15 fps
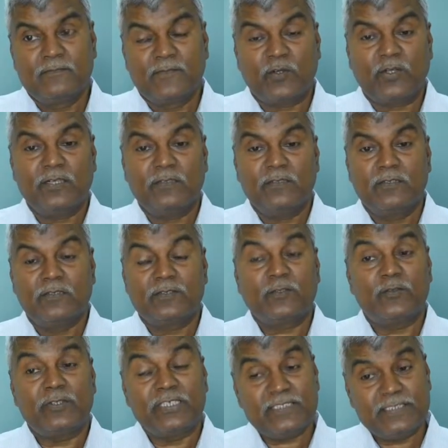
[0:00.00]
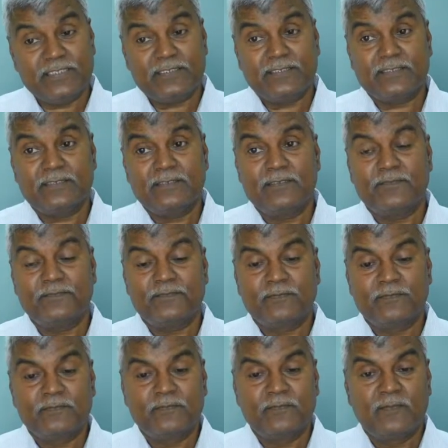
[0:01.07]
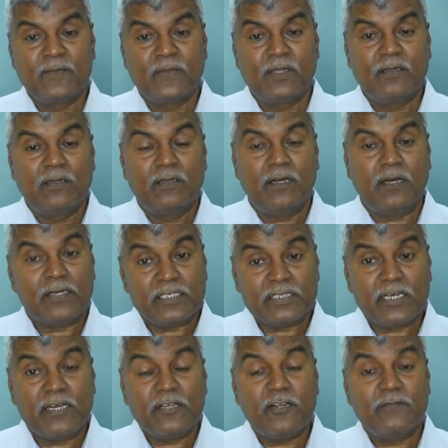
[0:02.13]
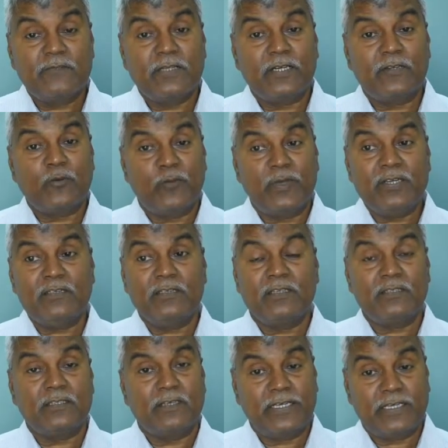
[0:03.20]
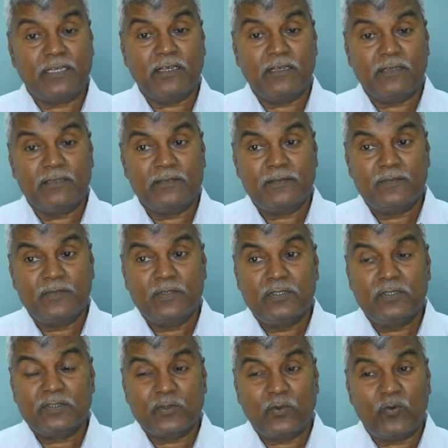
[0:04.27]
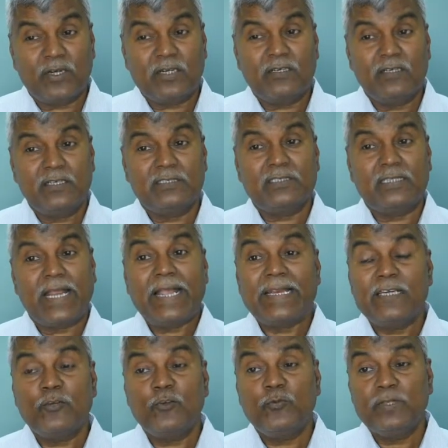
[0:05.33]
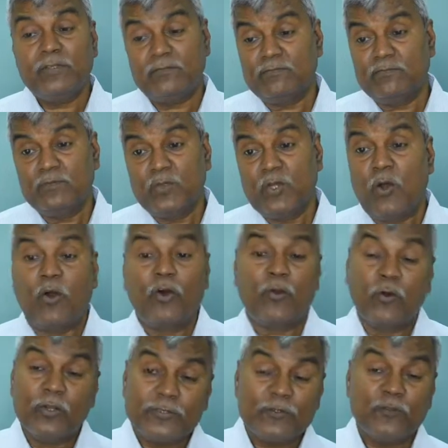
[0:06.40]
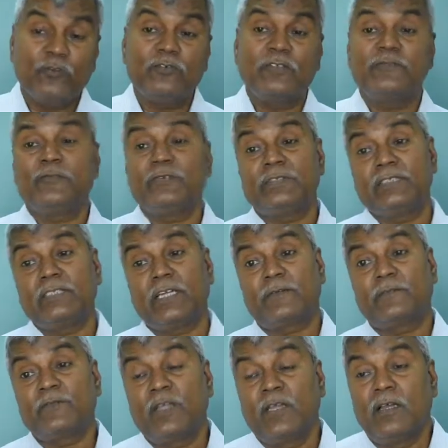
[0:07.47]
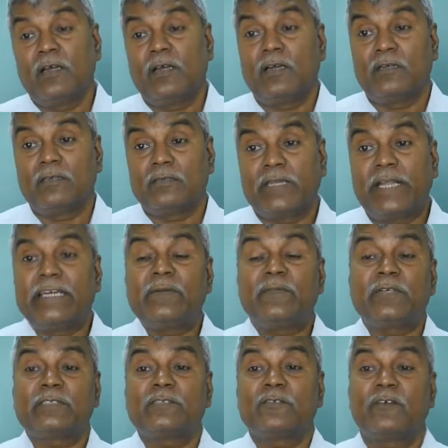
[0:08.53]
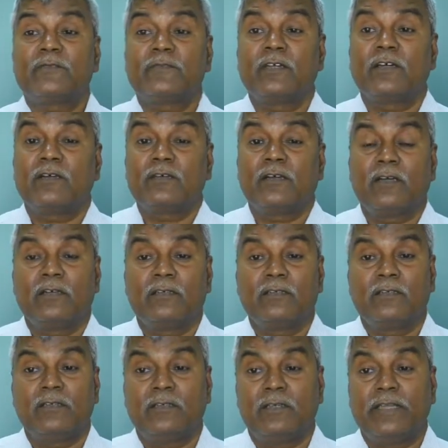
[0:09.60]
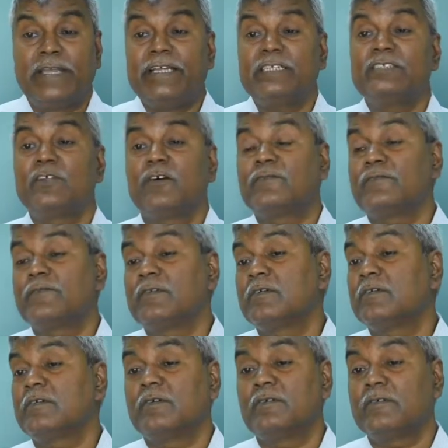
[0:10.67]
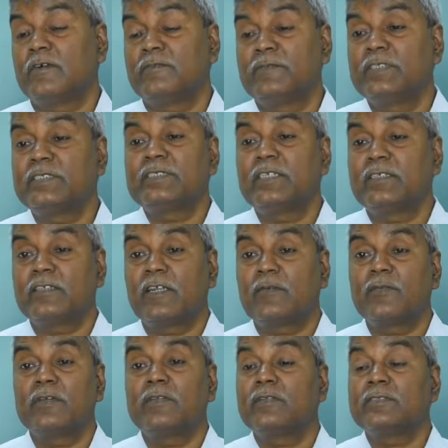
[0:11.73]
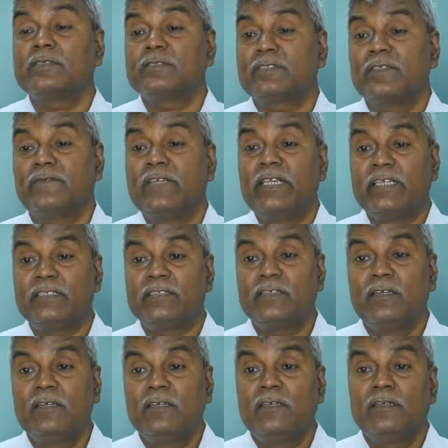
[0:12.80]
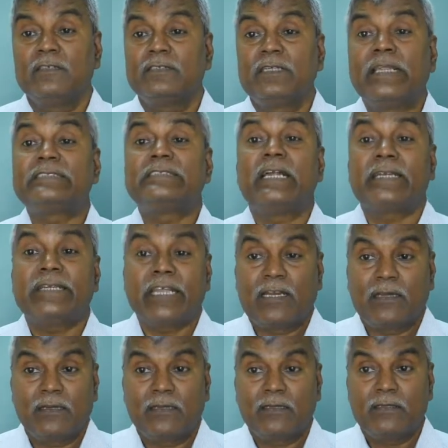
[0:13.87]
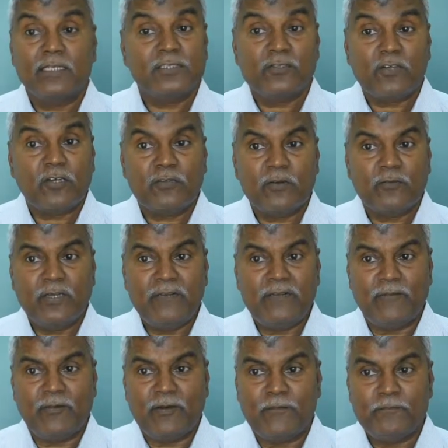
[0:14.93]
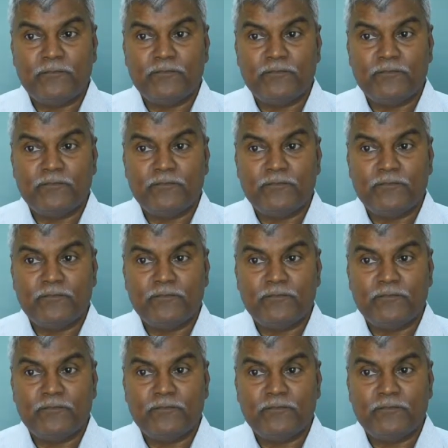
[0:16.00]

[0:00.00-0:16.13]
Okay, so this is understanding of the domain and the data. So what it's likely to be, or also if you see that 90% of the age of this entire this is a village is less than 10. That's not believable.